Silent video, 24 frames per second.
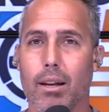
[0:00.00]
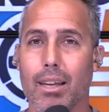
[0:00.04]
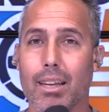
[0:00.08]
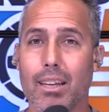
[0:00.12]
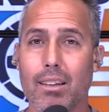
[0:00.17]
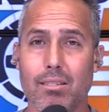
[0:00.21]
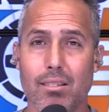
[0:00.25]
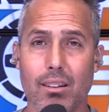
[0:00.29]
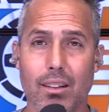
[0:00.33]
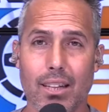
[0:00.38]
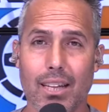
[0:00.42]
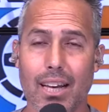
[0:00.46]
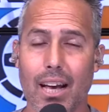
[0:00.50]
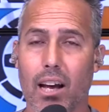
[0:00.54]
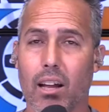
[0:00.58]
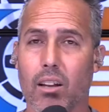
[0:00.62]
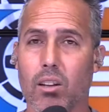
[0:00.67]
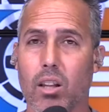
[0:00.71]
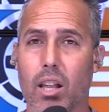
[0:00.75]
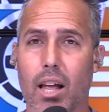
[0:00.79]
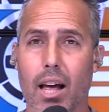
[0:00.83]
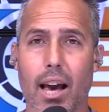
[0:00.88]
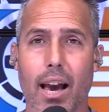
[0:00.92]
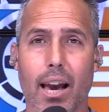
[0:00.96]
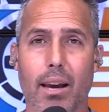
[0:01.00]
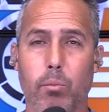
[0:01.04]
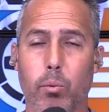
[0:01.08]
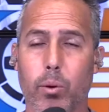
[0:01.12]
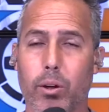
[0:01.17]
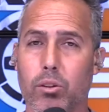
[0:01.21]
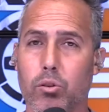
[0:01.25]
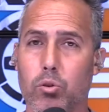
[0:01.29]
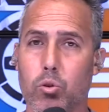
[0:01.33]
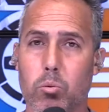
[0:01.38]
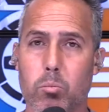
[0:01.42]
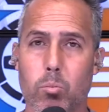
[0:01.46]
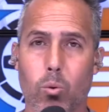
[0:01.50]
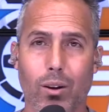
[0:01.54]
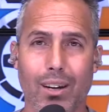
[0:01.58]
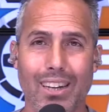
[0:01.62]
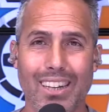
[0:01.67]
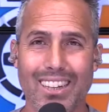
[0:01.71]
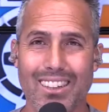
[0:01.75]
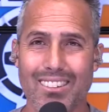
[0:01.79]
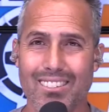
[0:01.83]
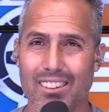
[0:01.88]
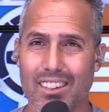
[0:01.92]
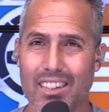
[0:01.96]
easily online. We can do it more
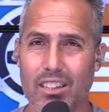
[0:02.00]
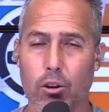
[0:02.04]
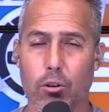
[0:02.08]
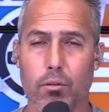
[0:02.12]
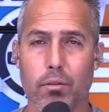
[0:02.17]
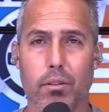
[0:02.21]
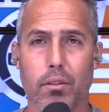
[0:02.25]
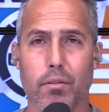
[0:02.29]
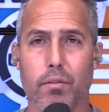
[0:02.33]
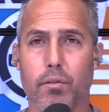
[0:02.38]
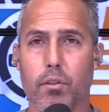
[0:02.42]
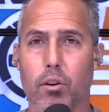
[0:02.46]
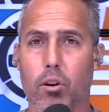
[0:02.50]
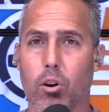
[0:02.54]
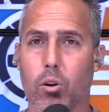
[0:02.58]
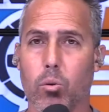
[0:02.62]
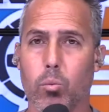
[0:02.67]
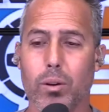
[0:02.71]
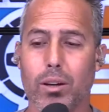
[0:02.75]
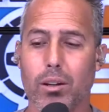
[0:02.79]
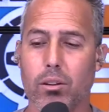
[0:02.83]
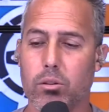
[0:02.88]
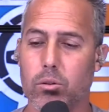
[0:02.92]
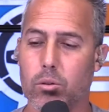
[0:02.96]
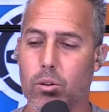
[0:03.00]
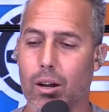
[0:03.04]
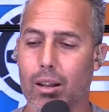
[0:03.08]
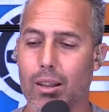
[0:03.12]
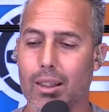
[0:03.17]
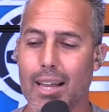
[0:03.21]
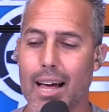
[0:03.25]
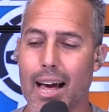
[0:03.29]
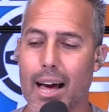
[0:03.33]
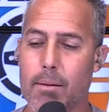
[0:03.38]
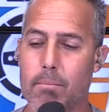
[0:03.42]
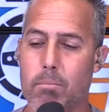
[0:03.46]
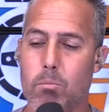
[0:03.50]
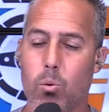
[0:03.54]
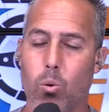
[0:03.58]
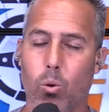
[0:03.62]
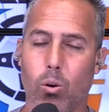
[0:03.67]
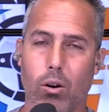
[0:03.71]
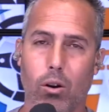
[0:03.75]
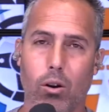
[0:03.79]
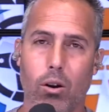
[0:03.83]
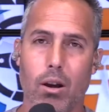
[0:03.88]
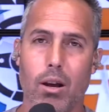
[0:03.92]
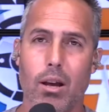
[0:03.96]
easily over the phone. We can do a lot
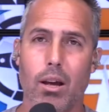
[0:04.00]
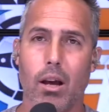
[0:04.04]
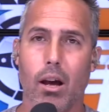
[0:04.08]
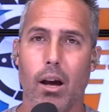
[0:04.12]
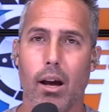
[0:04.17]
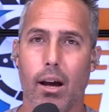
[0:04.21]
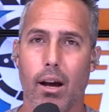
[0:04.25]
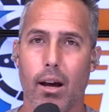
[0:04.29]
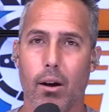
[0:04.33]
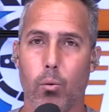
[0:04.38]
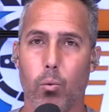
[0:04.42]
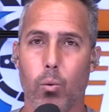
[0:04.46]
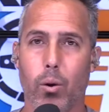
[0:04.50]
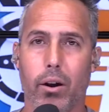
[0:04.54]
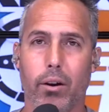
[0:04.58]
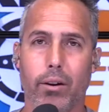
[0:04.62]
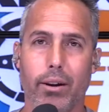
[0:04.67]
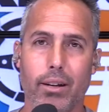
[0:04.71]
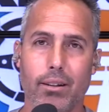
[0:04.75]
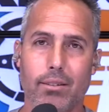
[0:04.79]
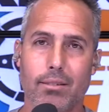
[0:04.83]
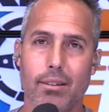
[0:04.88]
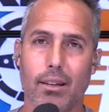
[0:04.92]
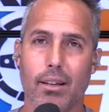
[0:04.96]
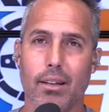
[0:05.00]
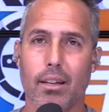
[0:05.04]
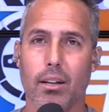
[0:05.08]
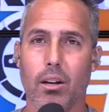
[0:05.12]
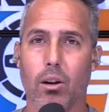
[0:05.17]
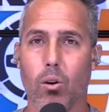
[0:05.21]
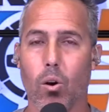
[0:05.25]
more where it's,